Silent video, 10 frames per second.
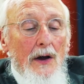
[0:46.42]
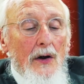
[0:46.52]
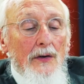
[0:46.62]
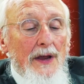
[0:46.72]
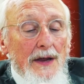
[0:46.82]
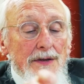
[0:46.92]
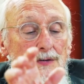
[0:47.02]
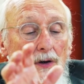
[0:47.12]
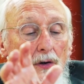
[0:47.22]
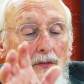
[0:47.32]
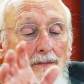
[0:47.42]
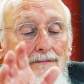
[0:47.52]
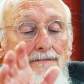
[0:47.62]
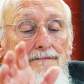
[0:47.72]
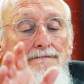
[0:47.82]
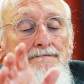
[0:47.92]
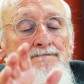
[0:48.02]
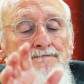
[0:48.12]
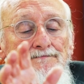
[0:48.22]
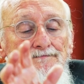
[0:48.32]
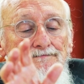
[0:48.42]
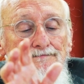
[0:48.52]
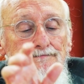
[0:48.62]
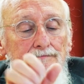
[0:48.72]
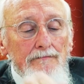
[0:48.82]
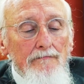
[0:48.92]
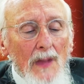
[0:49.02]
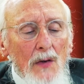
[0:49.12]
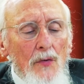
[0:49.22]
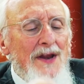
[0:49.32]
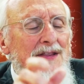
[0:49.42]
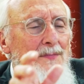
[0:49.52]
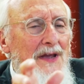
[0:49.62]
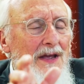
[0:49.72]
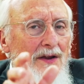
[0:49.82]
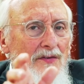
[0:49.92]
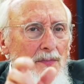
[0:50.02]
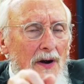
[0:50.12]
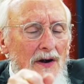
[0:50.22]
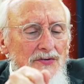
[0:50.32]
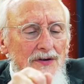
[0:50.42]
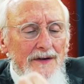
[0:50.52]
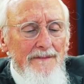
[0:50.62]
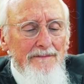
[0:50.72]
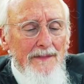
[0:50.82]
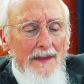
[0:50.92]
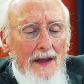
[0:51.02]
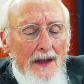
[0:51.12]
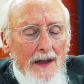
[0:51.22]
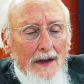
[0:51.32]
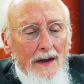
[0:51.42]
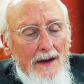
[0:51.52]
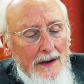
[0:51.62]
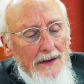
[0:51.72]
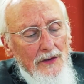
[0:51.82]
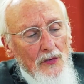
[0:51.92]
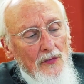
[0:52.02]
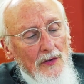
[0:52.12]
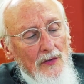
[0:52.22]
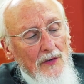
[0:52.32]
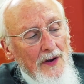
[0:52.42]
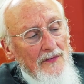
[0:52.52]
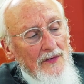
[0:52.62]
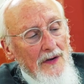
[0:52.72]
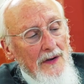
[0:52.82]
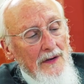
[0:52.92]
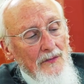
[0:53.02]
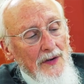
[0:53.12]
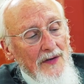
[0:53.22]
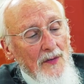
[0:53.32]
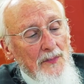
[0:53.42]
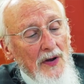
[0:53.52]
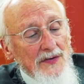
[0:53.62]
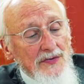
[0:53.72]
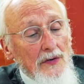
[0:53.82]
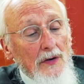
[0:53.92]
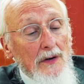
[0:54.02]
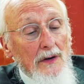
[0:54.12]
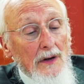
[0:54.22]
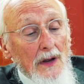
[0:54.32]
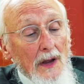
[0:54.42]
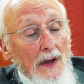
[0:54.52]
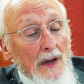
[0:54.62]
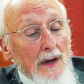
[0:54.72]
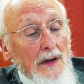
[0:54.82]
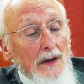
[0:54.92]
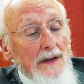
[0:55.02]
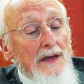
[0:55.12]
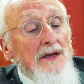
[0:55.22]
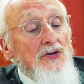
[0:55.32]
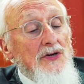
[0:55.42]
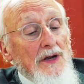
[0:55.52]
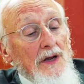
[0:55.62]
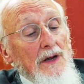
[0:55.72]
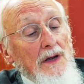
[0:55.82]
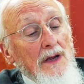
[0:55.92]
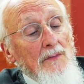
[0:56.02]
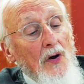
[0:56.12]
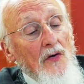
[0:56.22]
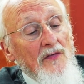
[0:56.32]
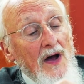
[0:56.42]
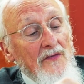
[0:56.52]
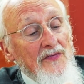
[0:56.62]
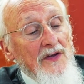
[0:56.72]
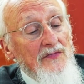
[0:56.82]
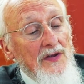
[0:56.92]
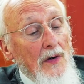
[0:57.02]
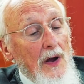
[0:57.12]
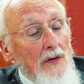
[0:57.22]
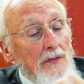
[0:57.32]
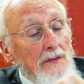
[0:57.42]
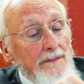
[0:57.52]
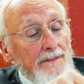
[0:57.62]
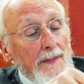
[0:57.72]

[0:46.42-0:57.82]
Okay, so right at the beginning of the Parsha, we have a pasuk, Ish imo v'aviv tirau.